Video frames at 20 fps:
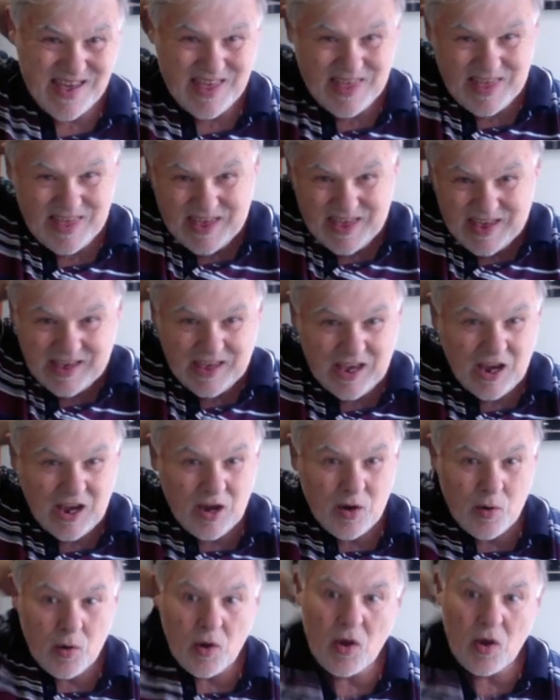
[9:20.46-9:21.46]
There you
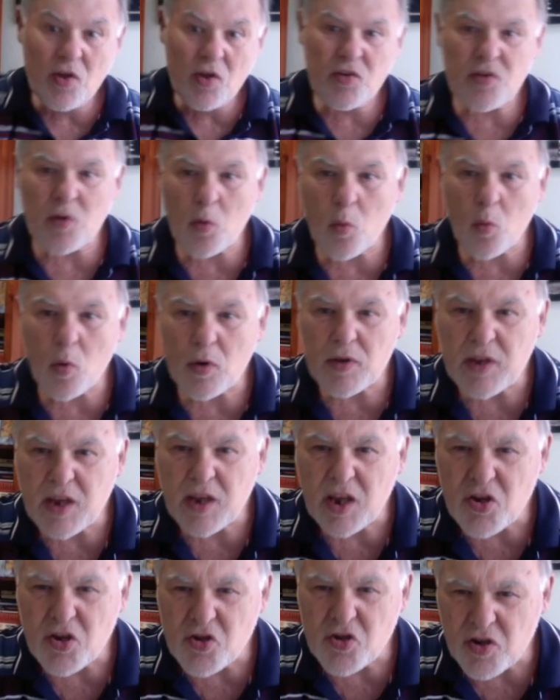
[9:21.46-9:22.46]
go. So what the
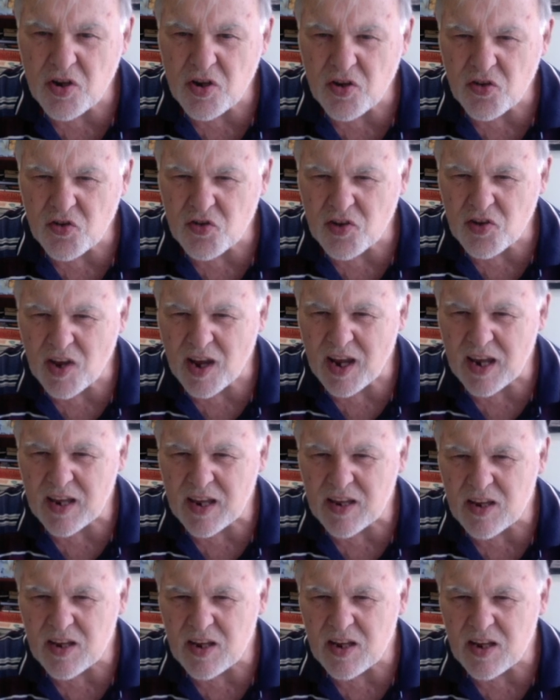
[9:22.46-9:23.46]
engine is saying,
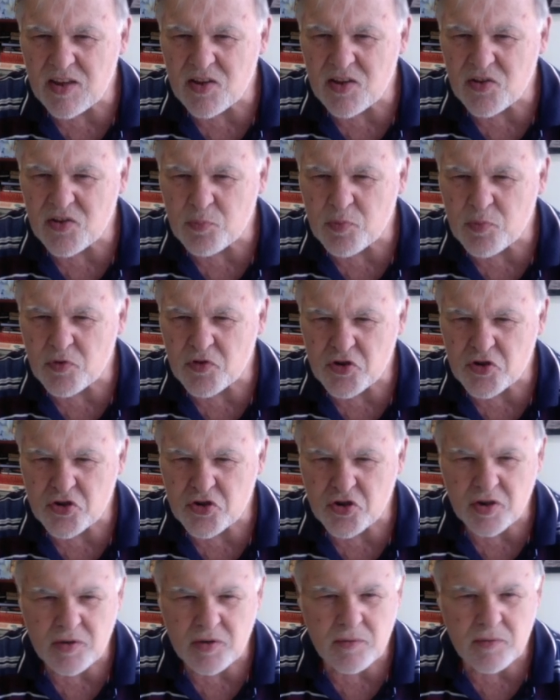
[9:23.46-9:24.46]
in this
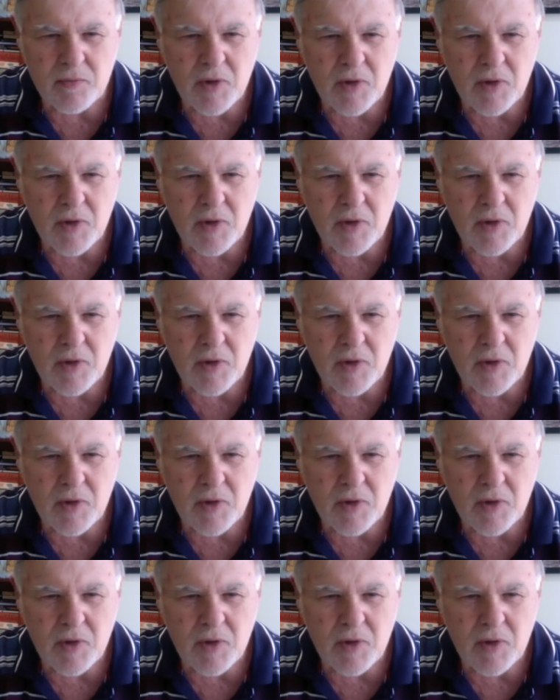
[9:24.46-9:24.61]
position